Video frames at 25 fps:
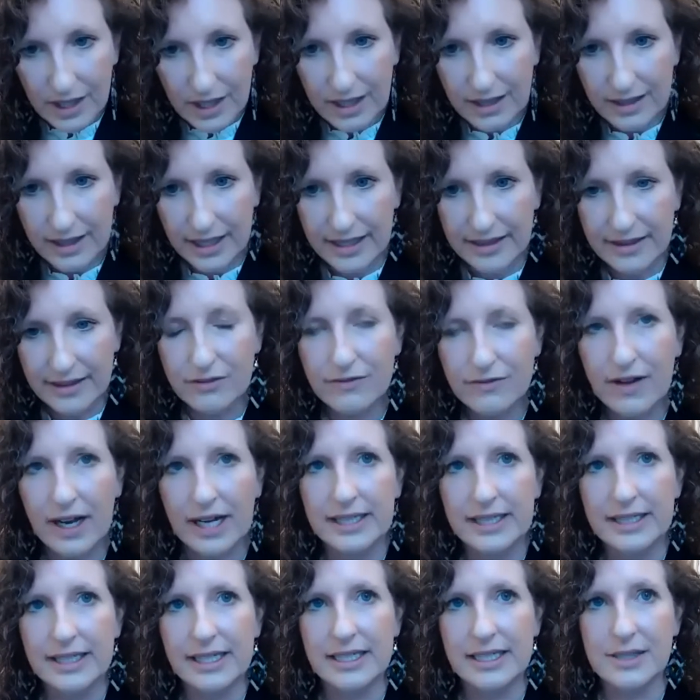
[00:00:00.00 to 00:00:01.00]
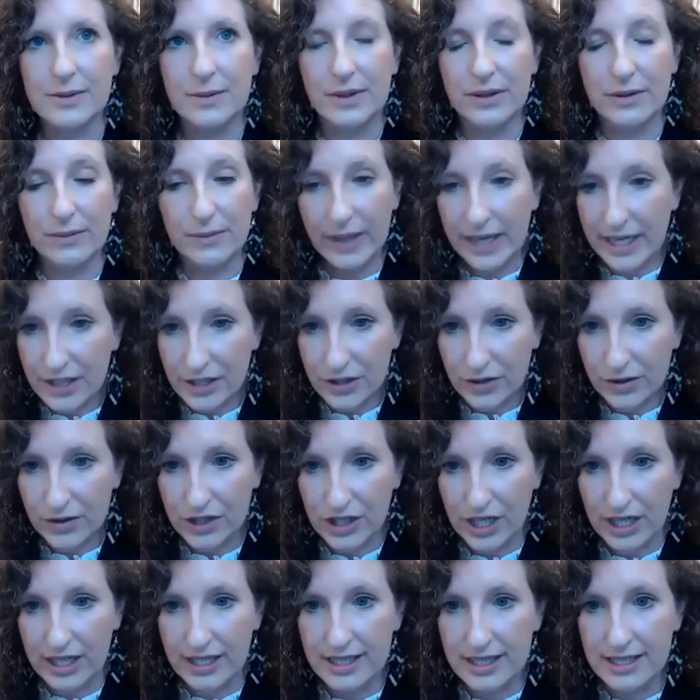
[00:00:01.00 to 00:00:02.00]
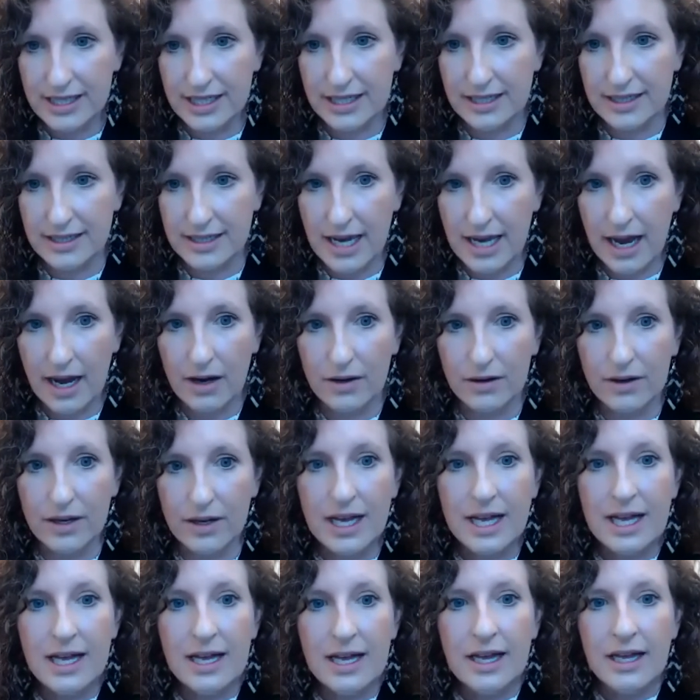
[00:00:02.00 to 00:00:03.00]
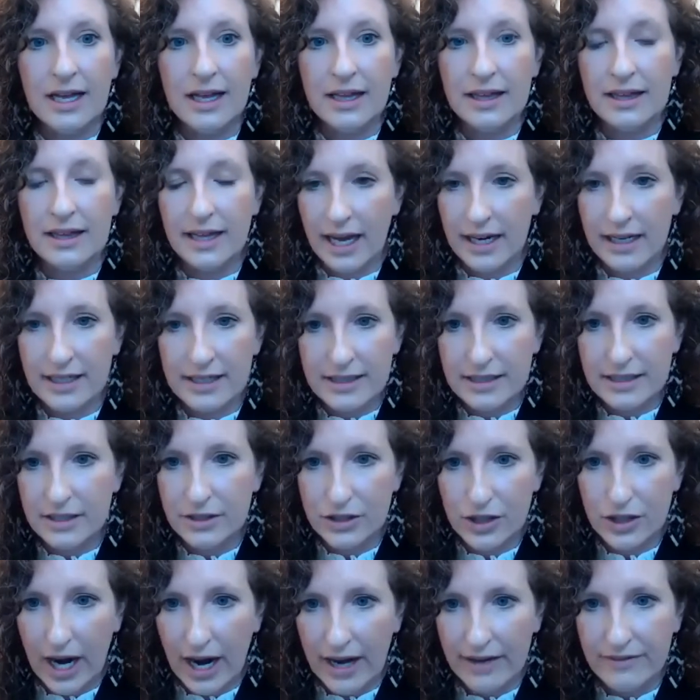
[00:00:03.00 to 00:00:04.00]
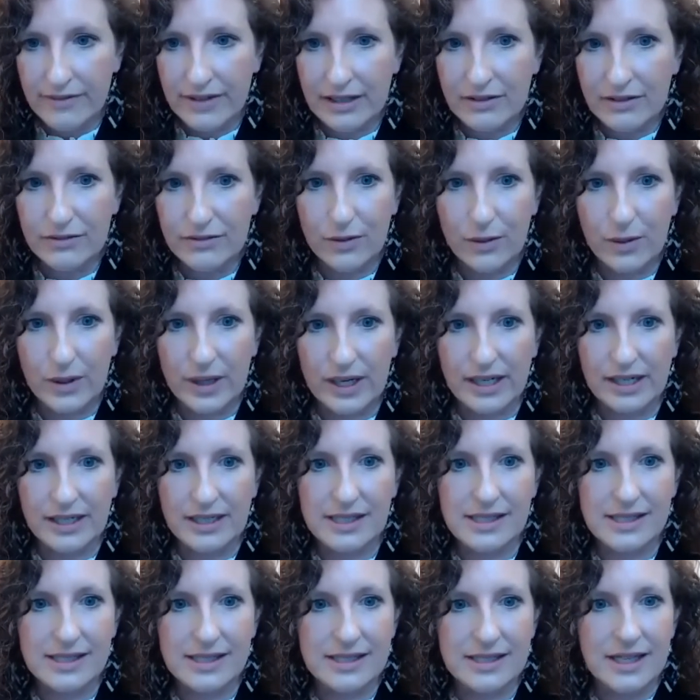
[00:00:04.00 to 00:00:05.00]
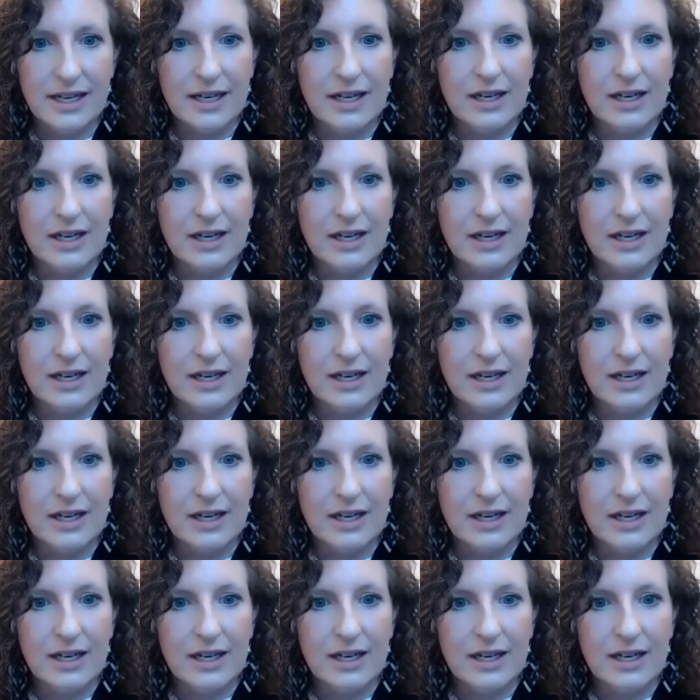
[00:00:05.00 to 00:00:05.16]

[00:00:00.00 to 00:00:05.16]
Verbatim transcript: like the findings with racial justice how that is a driving force